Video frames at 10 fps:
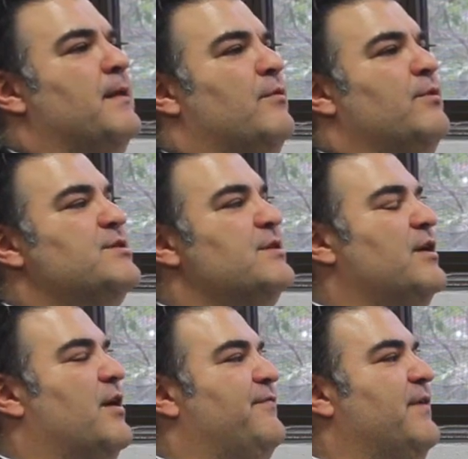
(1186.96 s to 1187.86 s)

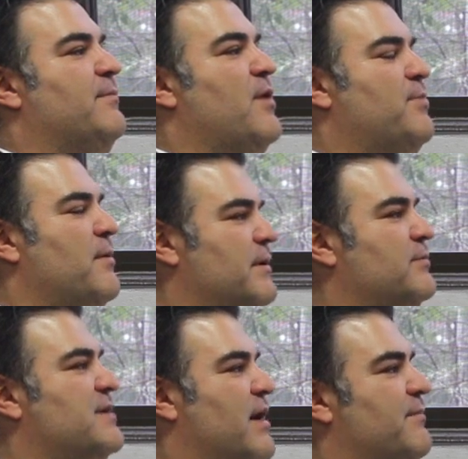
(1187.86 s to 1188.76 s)
Originally, I probably
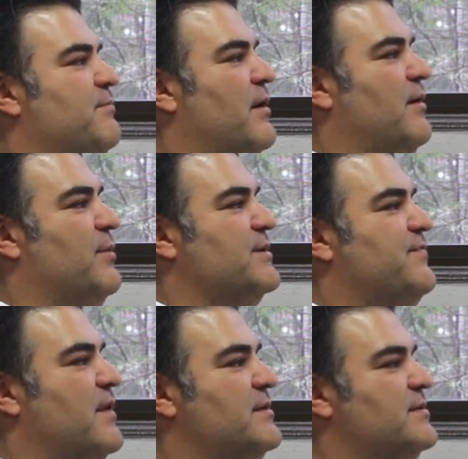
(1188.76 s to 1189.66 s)
would say I almost
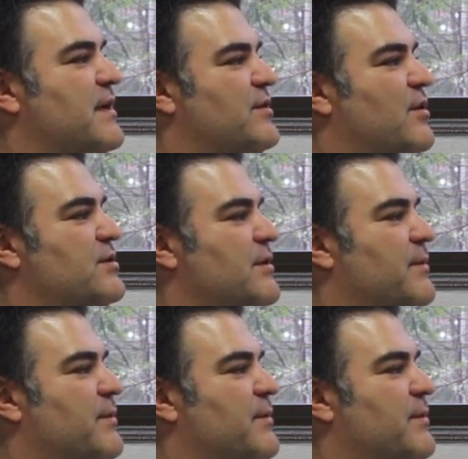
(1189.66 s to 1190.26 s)
fell into technology.